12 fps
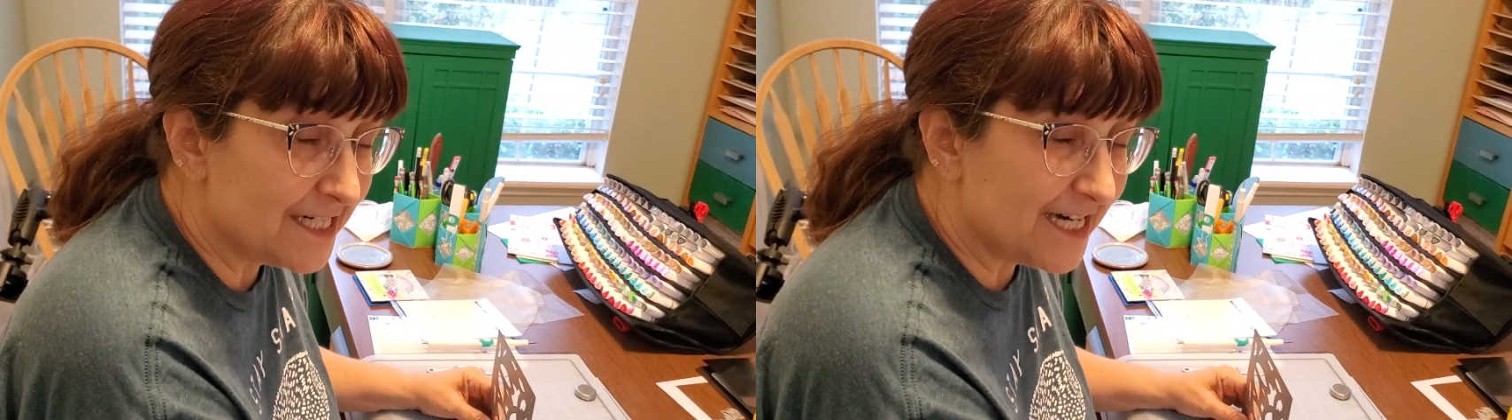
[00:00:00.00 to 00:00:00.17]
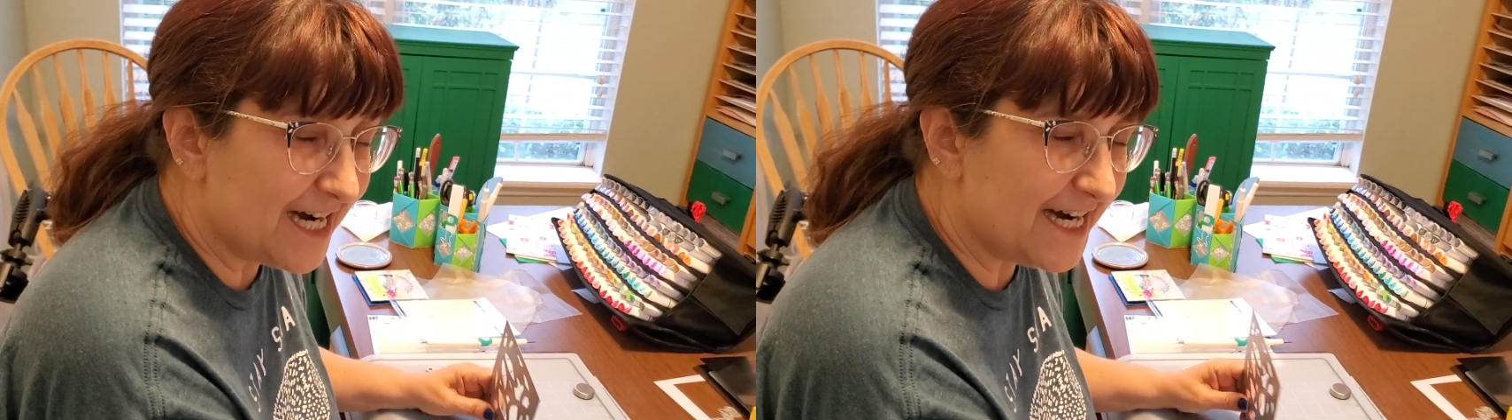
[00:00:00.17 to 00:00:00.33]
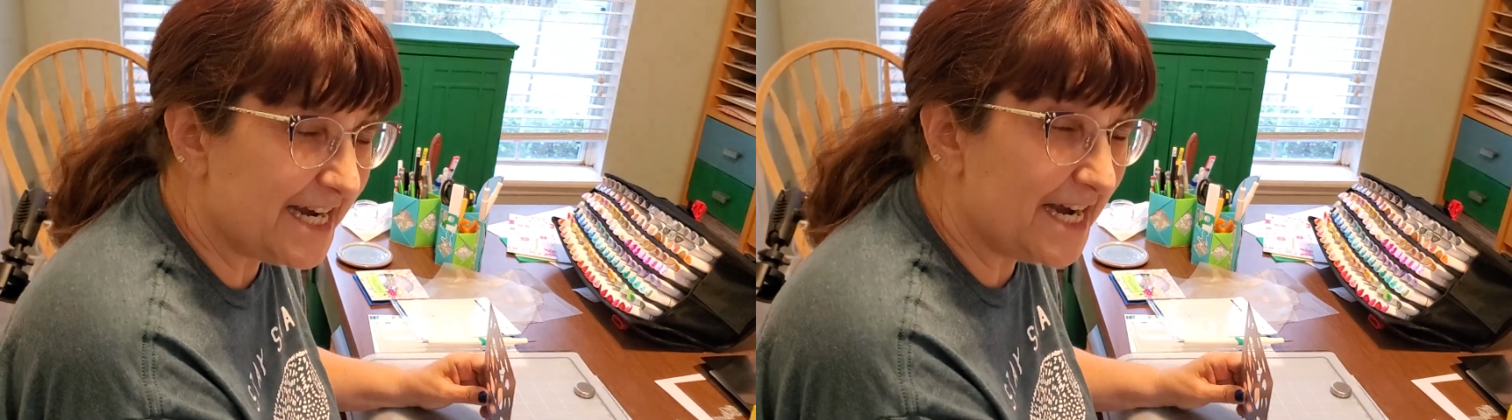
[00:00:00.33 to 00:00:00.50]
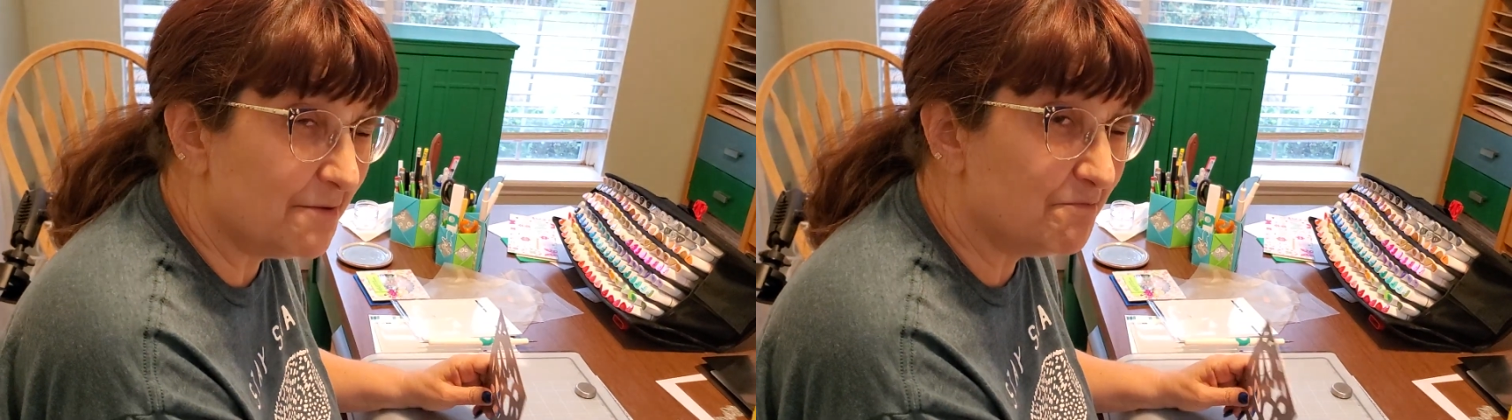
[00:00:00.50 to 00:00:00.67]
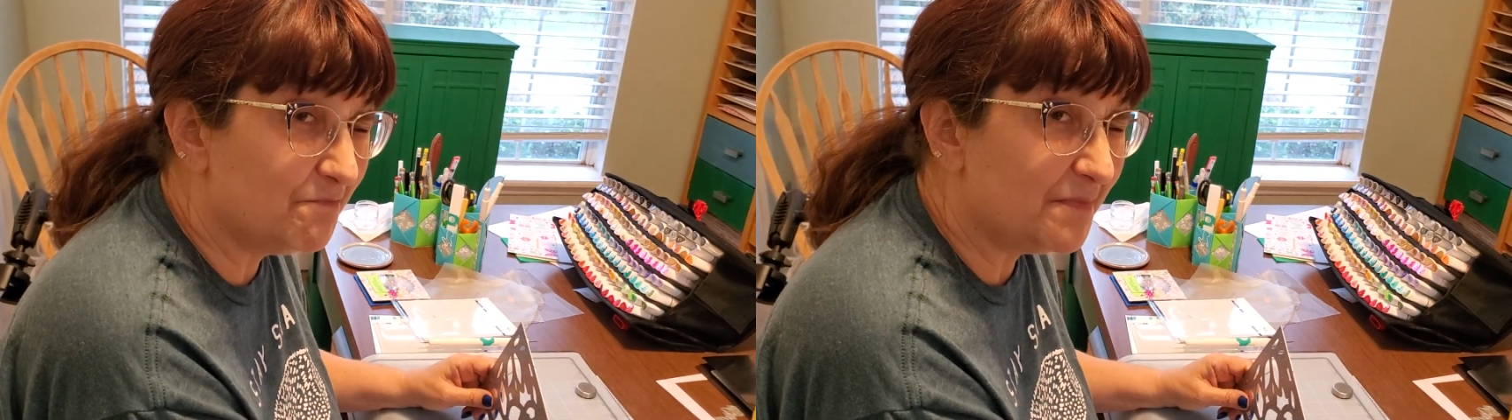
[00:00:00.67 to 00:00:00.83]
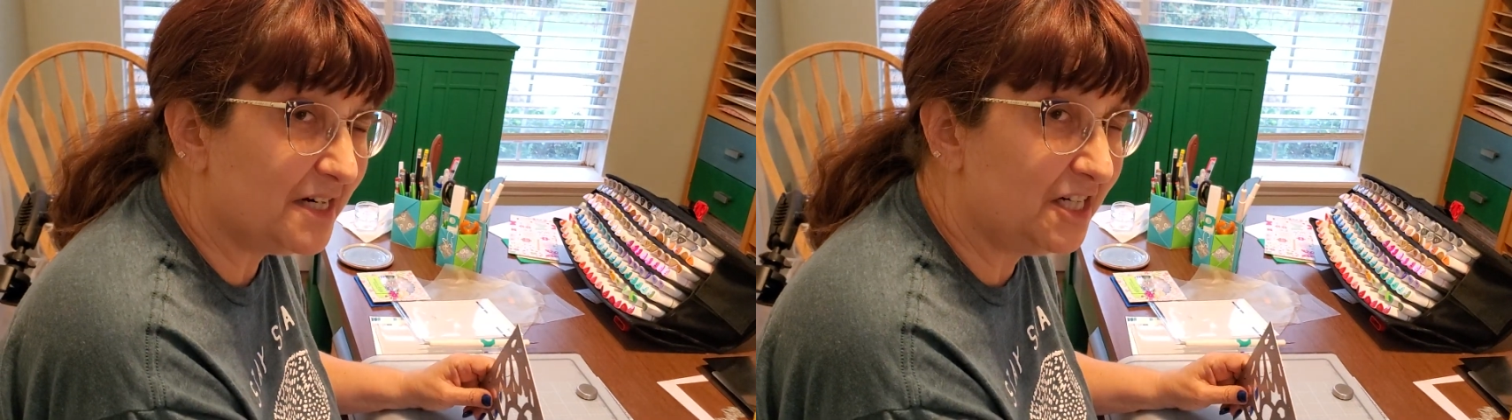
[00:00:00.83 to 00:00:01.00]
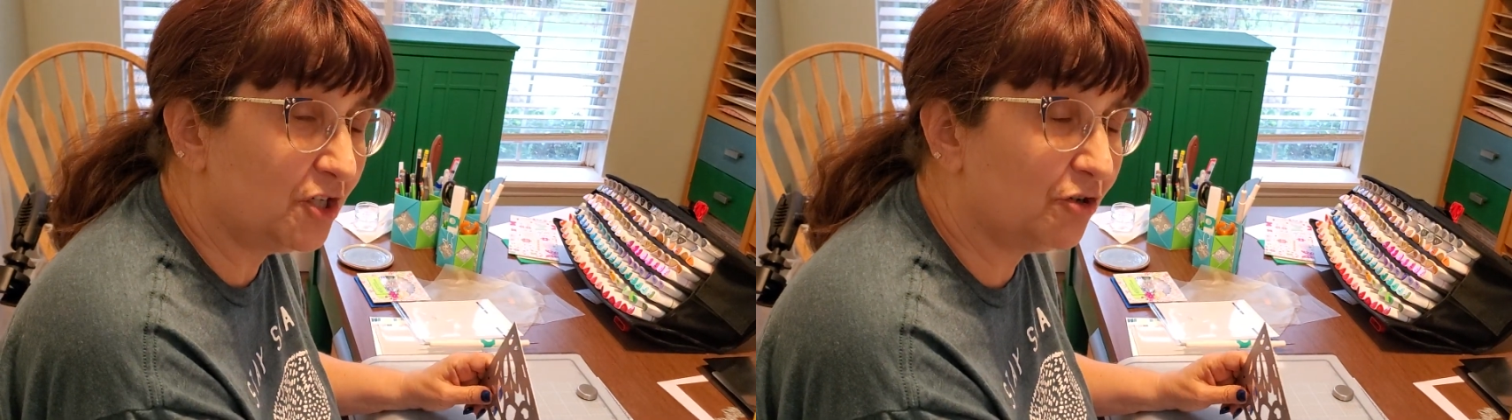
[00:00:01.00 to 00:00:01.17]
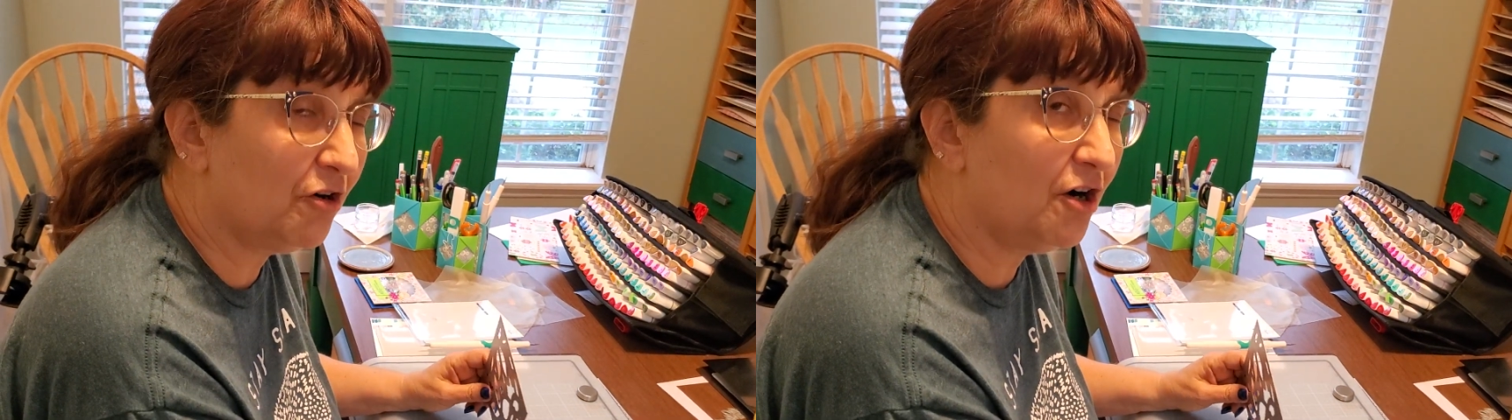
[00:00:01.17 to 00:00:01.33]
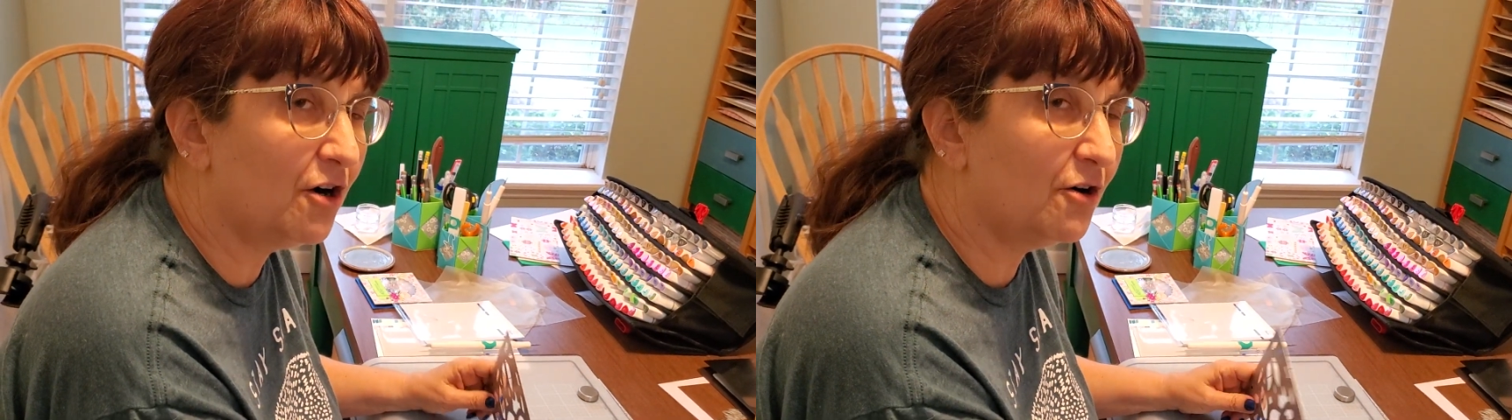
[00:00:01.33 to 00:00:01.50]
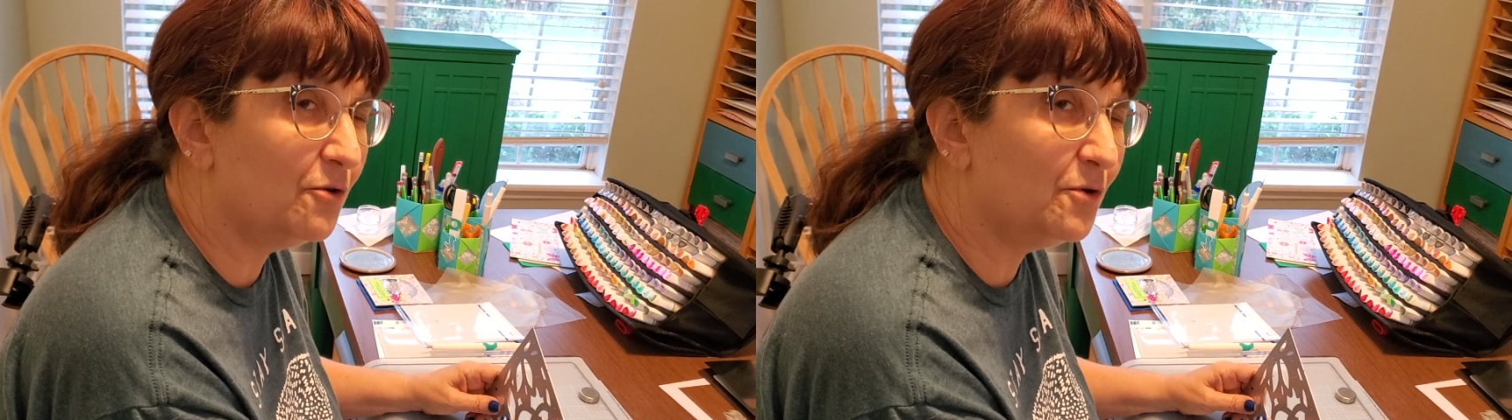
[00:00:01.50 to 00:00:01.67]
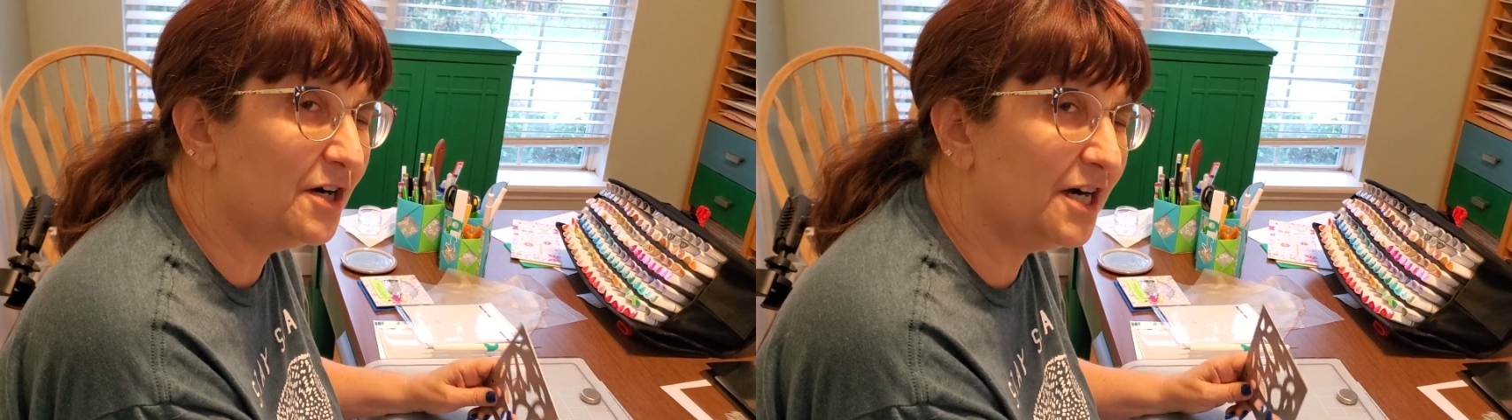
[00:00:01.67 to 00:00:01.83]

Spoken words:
I am a crow.